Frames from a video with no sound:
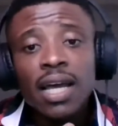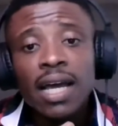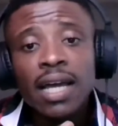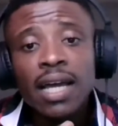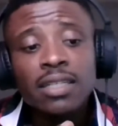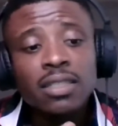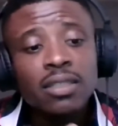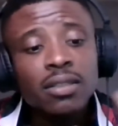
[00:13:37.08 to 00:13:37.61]

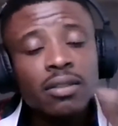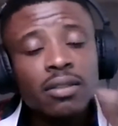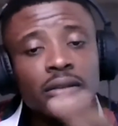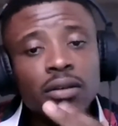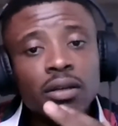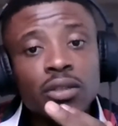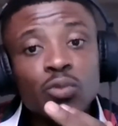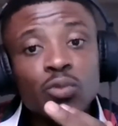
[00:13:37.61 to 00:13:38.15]
and
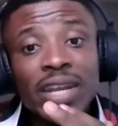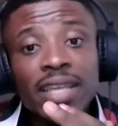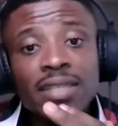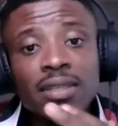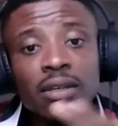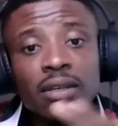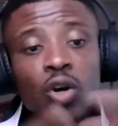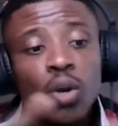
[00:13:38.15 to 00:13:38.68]
on
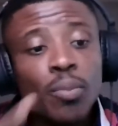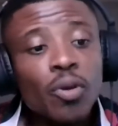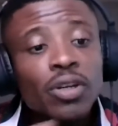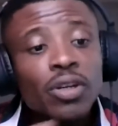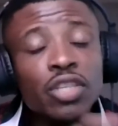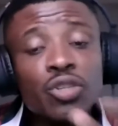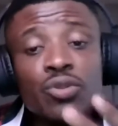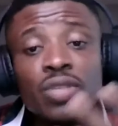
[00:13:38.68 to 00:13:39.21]
Wednesday or
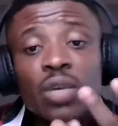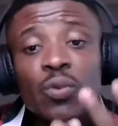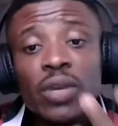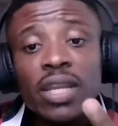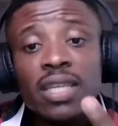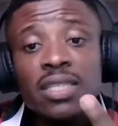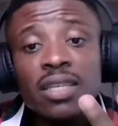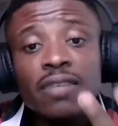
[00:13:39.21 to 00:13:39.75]
Monday, Tuesday,
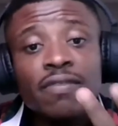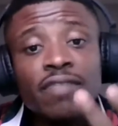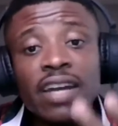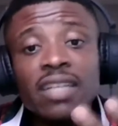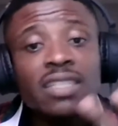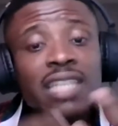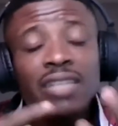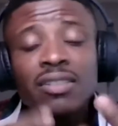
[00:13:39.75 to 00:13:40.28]
Wednesday,
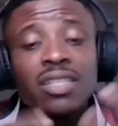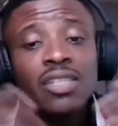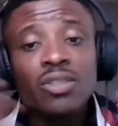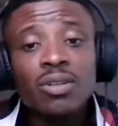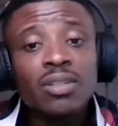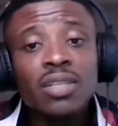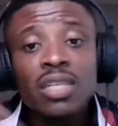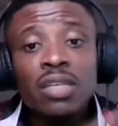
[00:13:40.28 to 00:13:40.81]
Friday, Saturday,
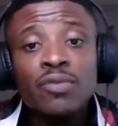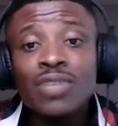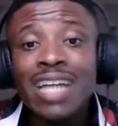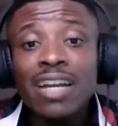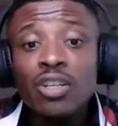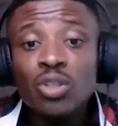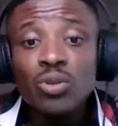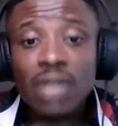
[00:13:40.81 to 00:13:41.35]
Sunday. If you
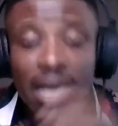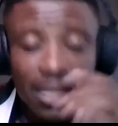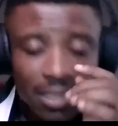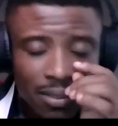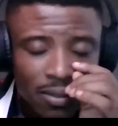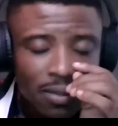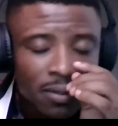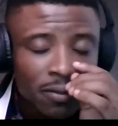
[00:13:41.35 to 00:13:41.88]
can do that,
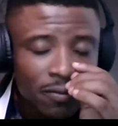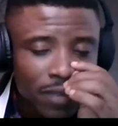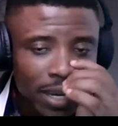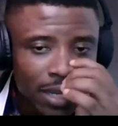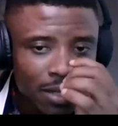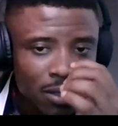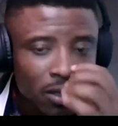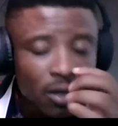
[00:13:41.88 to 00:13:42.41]

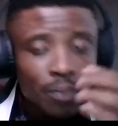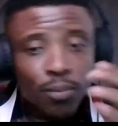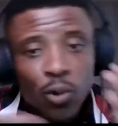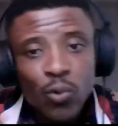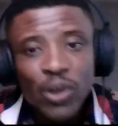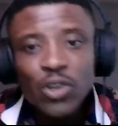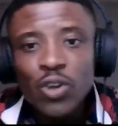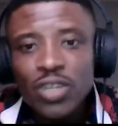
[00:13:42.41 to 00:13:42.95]
fine.
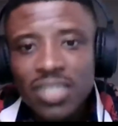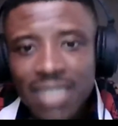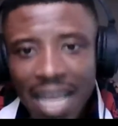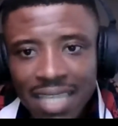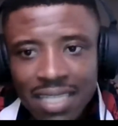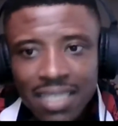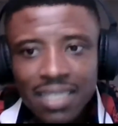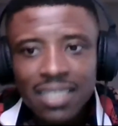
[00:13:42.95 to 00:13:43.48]
But when you're
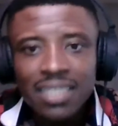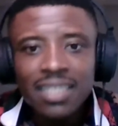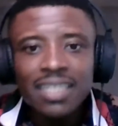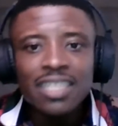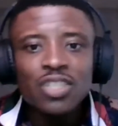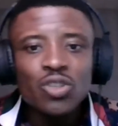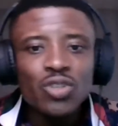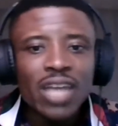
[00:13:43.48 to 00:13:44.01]
starting,
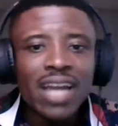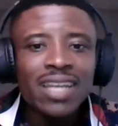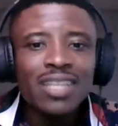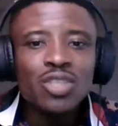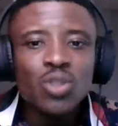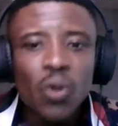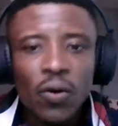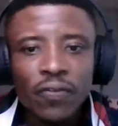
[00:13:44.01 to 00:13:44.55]
it's usually
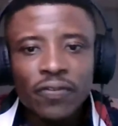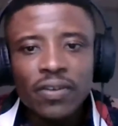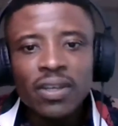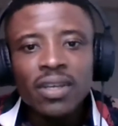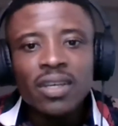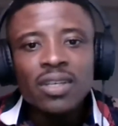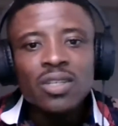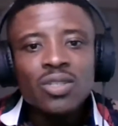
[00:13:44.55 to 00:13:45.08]
tough.
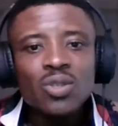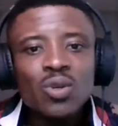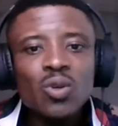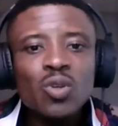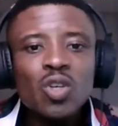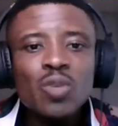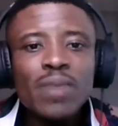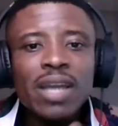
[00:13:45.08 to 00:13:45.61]
So
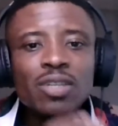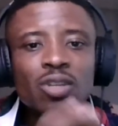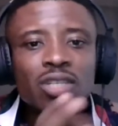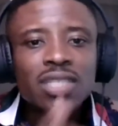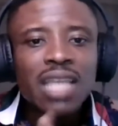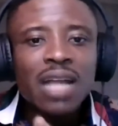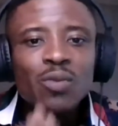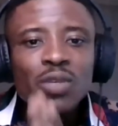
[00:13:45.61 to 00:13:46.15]
you might
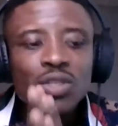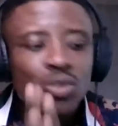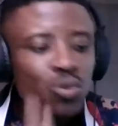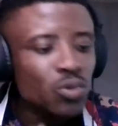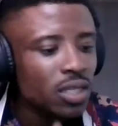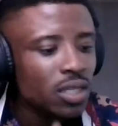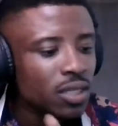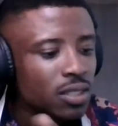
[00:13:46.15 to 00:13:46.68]
just start with
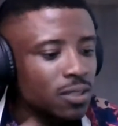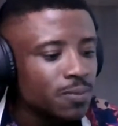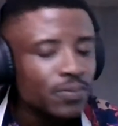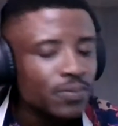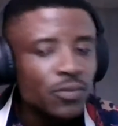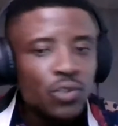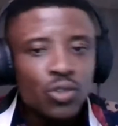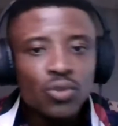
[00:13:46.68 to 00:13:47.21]
two days,
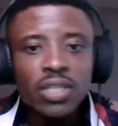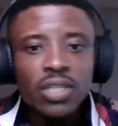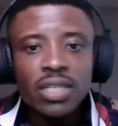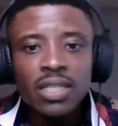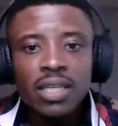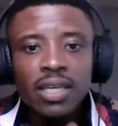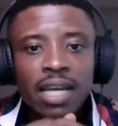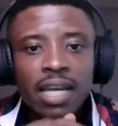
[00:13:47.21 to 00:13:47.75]
Tuesday
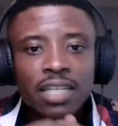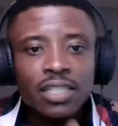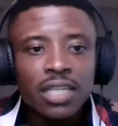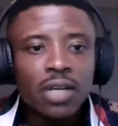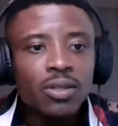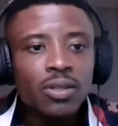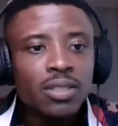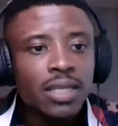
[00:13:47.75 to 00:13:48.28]
day and share
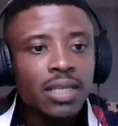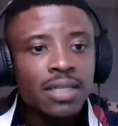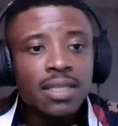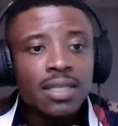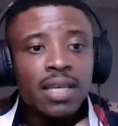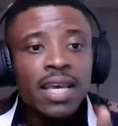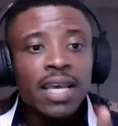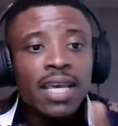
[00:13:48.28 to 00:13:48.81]
contents.